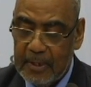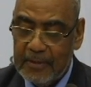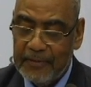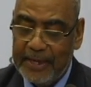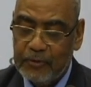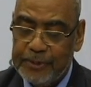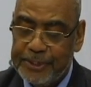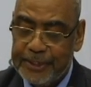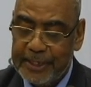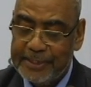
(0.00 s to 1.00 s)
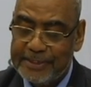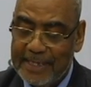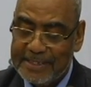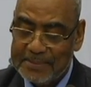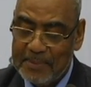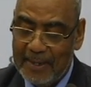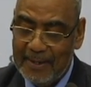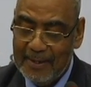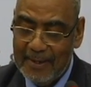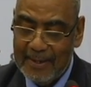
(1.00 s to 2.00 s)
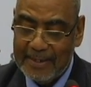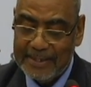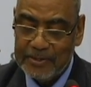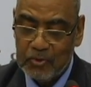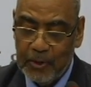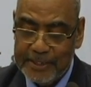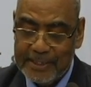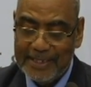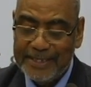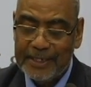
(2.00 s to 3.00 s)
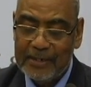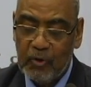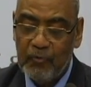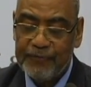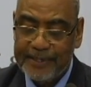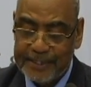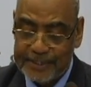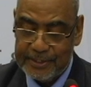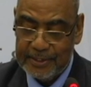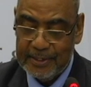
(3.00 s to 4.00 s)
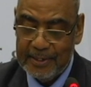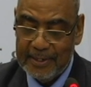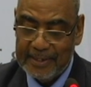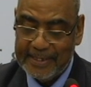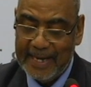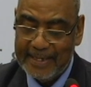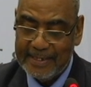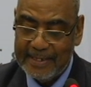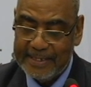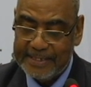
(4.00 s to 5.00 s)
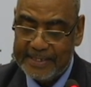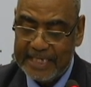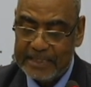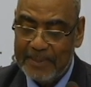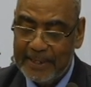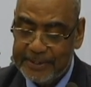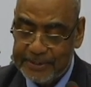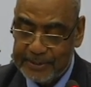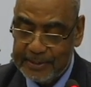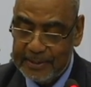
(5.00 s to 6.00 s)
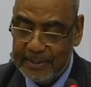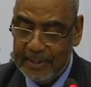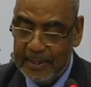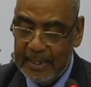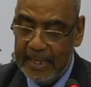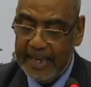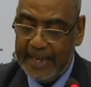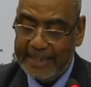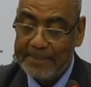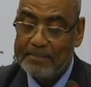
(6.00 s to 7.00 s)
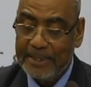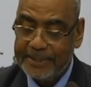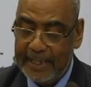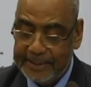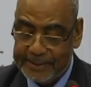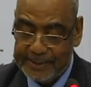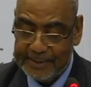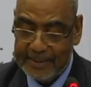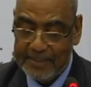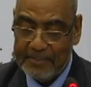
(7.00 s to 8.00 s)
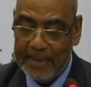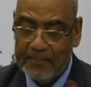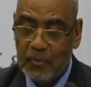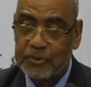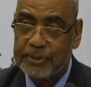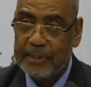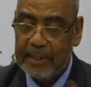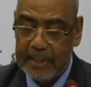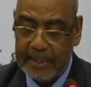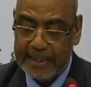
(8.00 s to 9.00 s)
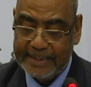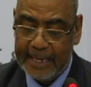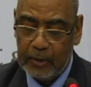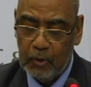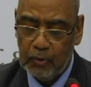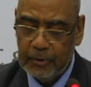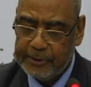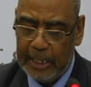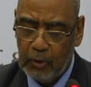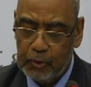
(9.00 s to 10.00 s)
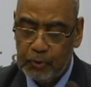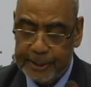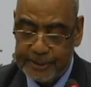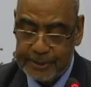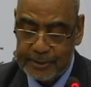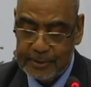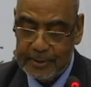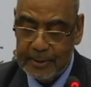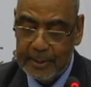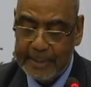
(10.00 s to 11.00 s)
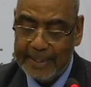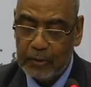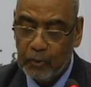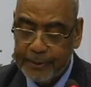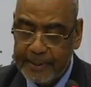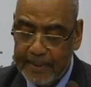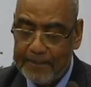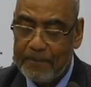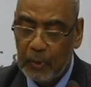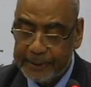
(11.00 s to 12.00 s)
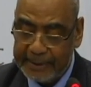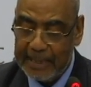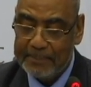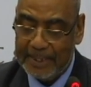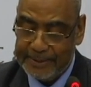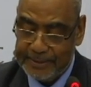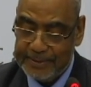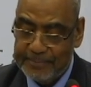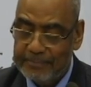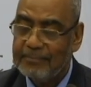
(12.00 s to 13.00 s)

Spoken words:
the judiciary in Zanzibar enjoys little confidence regarding its transparency and impartiality by most interlocutors, including political parties.